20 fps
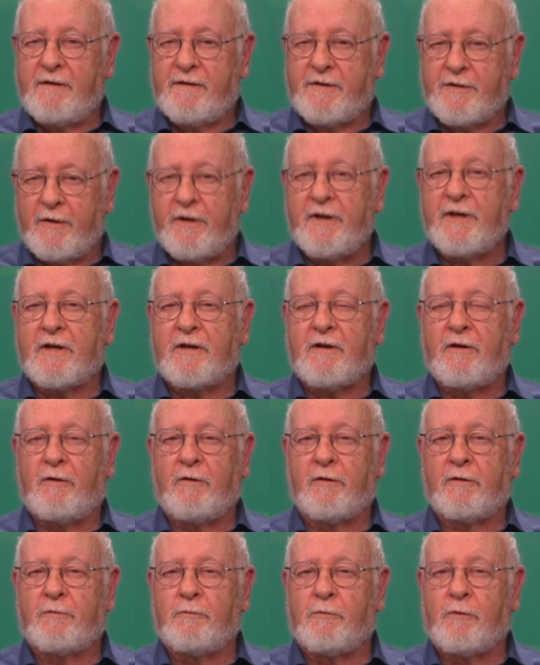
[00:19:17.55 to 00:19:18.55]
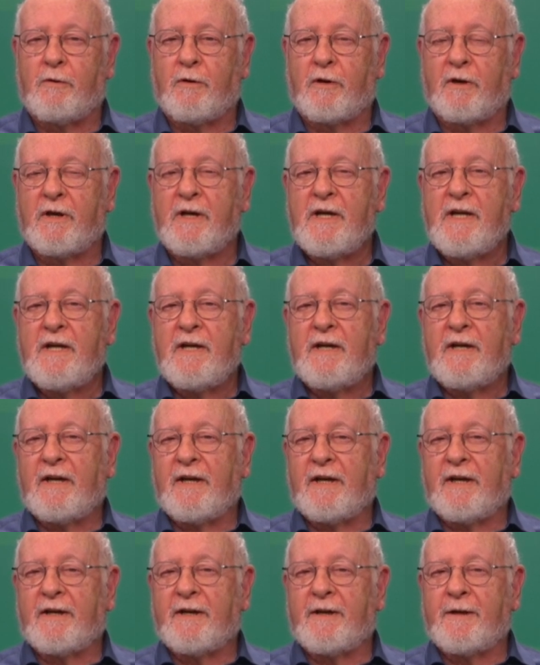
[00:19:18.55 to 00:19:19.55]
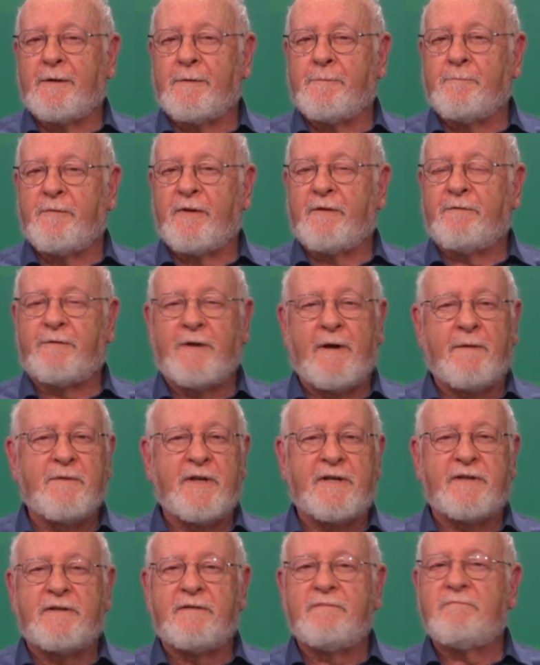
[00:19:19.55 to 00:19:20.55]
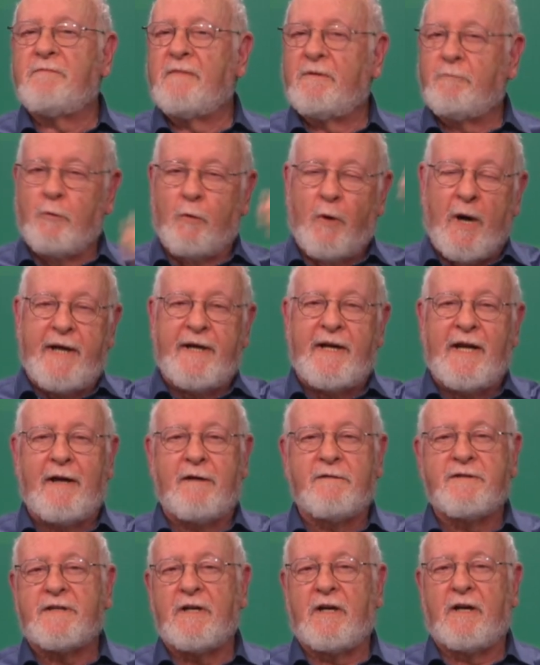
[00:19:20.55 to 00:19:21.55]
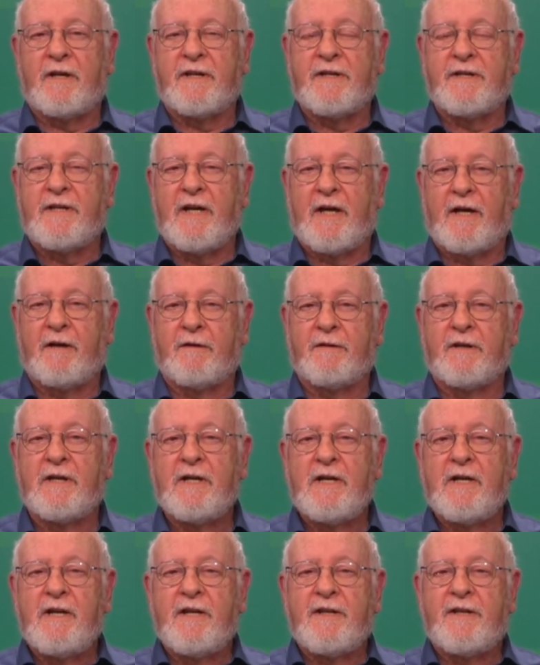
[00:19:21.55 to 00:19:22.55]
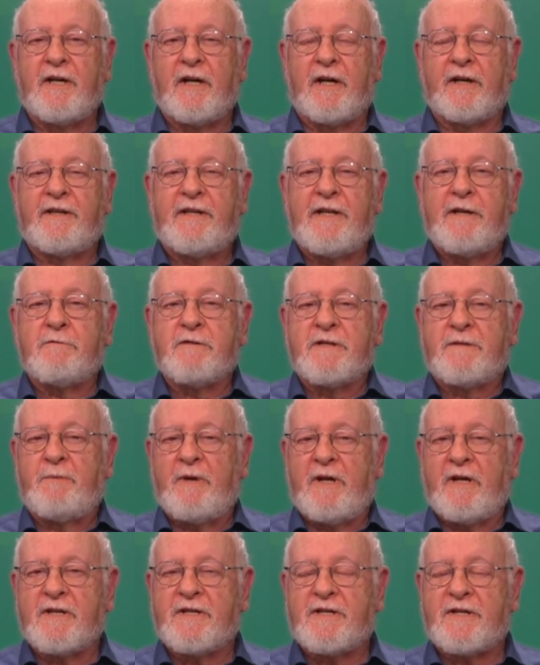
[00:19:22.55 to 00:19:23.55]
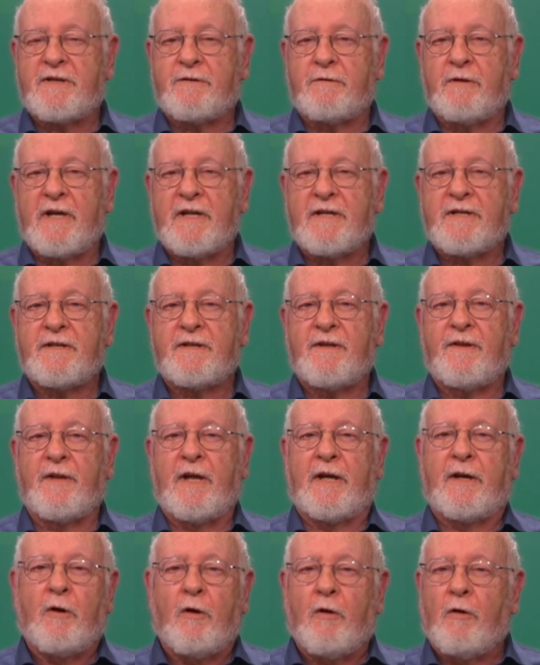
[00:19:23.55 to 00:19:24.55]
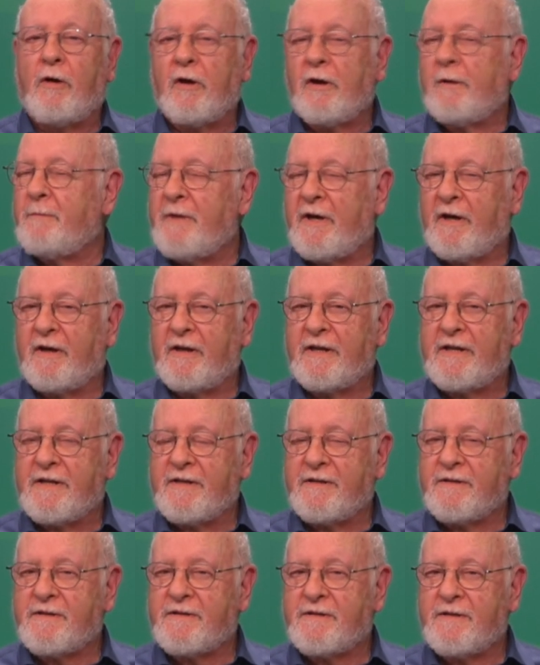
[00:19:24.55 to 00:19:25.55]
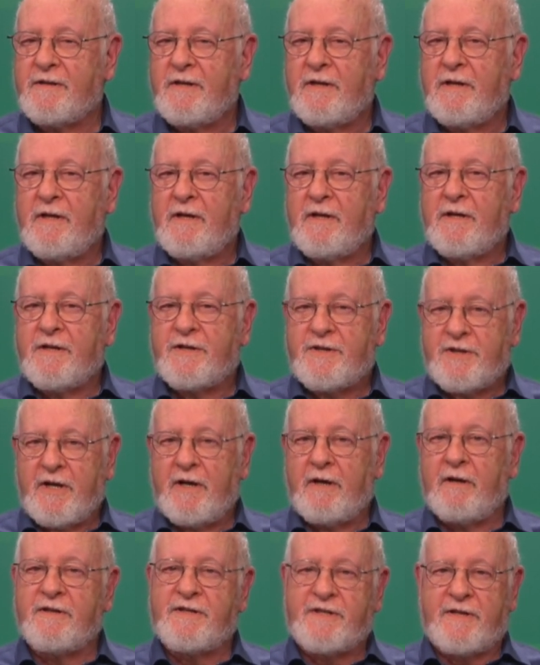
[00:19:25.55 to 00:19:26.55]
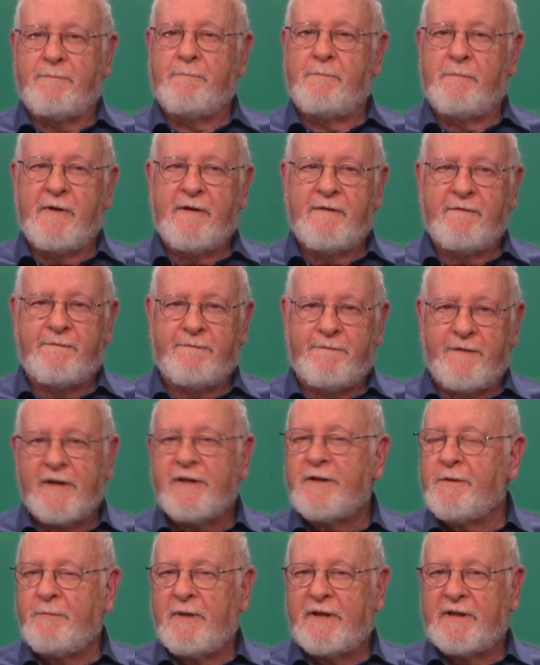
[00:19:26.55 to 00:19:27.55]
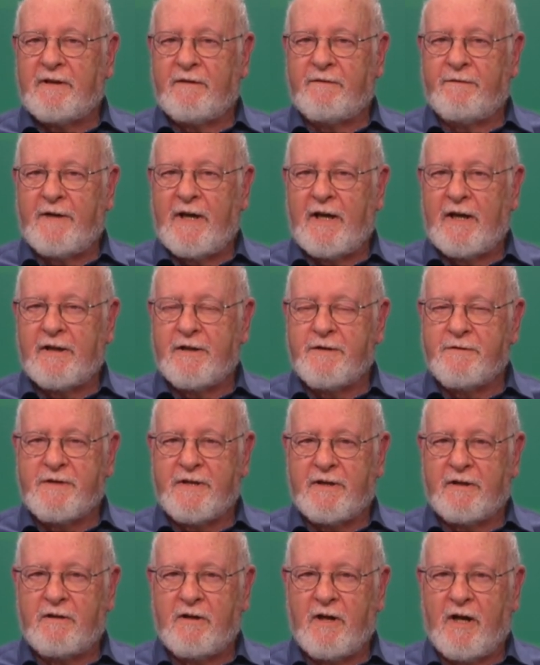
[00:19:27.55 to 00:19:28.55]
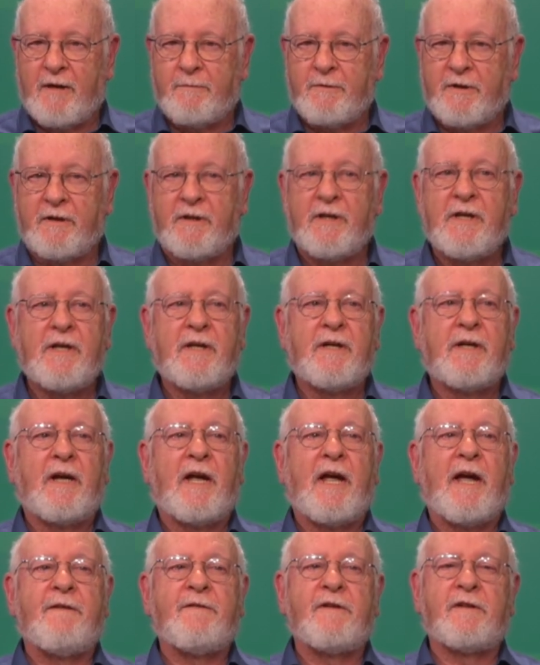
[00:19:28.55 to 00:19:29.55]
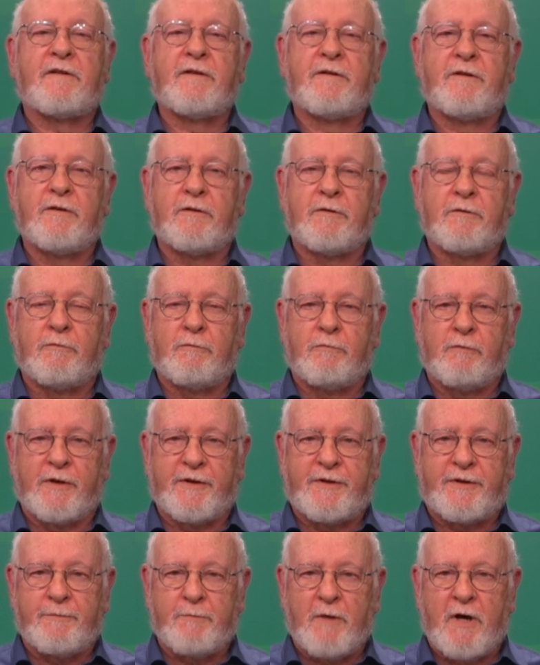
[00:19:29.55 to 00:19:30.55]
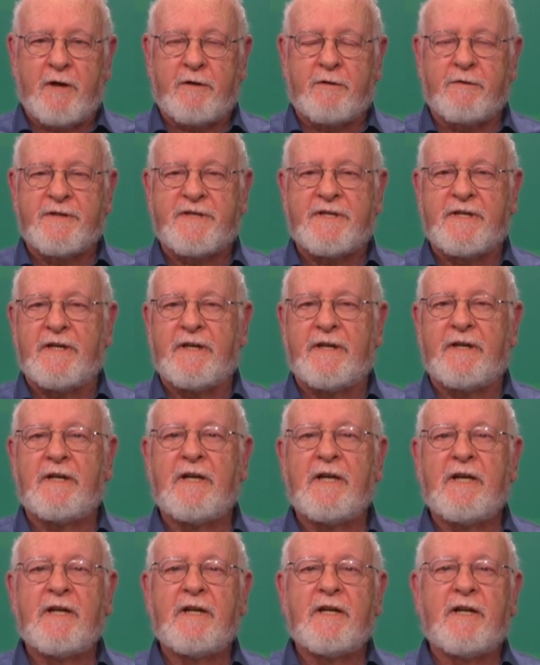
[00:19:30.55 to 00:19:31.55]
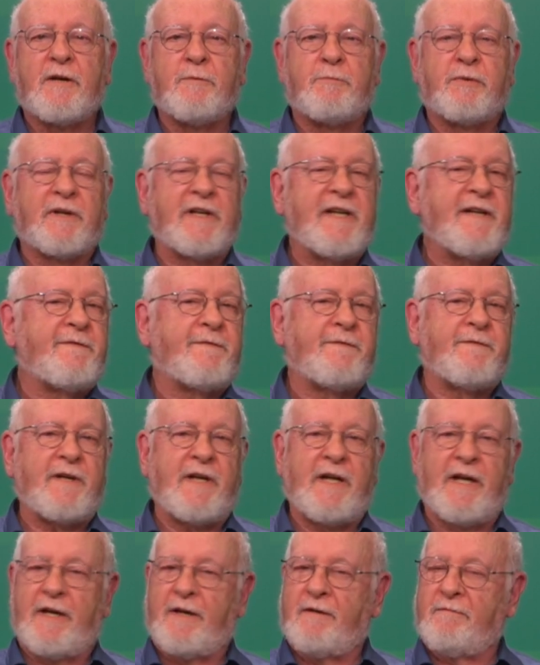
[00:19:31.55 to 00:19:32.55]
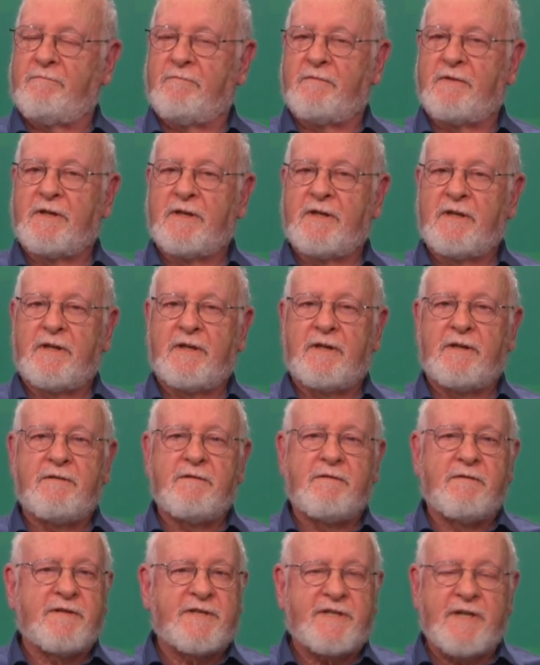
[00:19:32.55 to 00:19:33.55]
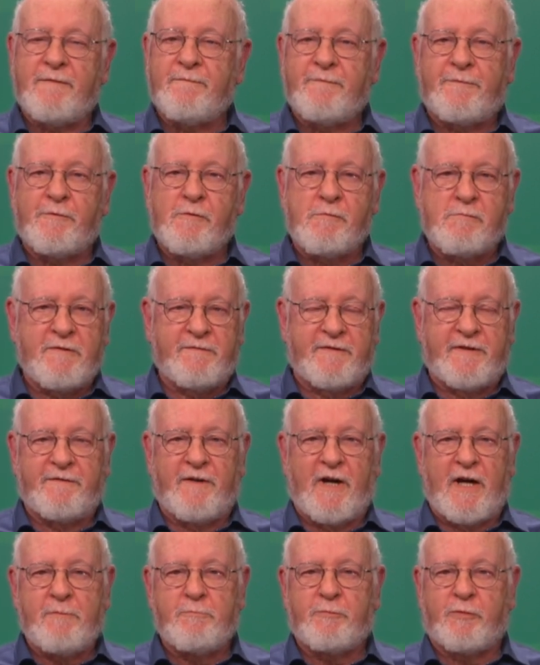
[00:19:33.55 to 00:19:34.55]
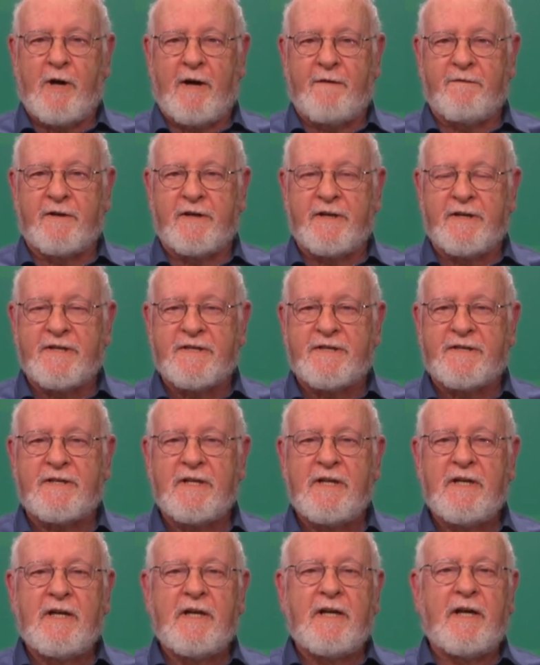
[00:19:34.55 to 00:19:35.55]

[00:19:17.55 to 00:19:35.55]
during the Cold War, from the White House on down, the idea was being stressed that all Americans shared some fundamental values in common having to do with democracy, a belief in some form of divine providence,